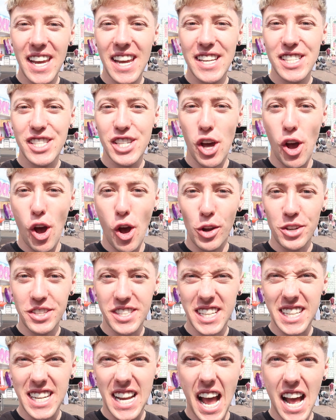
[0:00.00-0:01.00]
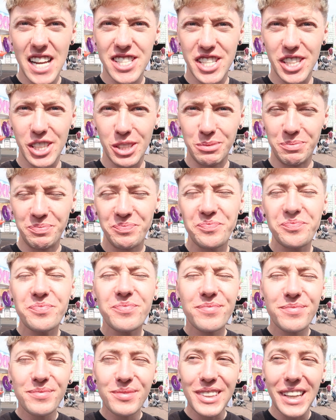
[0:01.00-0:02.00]
it is the haunted castle.
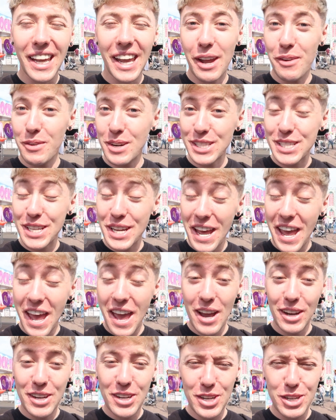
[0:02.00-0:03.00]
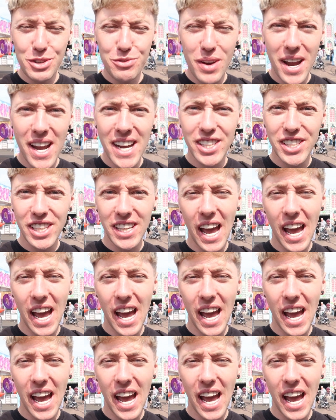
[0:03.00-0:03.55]
It was a good ride.